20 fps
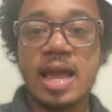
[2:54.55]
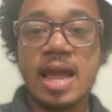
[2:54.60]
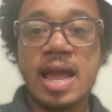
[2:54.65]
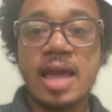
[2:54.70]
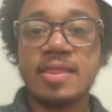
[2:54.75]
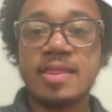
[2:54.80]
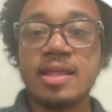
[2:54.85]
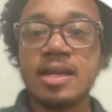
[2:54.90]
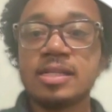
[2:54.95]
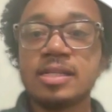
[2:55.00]

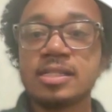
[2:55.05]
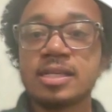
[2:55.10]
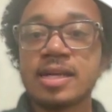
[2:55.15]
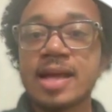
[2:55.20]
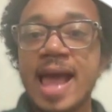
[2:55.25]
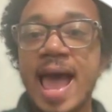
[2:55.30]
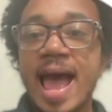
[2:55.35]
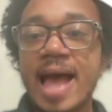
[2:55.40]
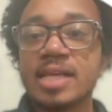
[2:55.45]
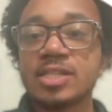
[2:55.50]
And then it's going
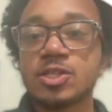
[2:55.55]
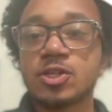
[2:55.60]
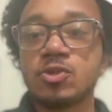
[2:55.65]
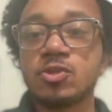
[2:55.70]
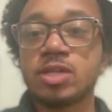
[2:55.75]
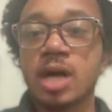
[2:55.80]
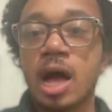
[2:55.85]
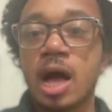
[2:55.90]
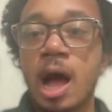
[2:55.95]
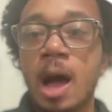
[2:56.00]
to ask you
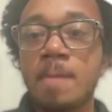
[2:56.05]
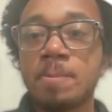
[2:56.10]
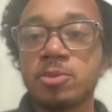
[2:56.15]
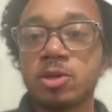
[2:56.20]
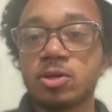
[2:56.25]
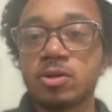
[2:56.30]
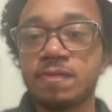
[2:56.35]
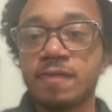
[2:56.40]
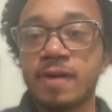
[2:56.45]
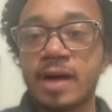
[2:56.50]
to upload
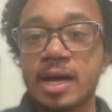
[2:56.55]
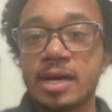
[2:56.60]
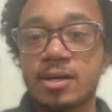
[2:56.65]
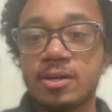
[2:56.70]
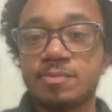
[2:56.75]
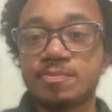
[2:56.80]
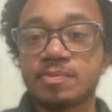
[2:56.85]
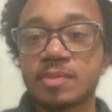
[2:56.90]
a file.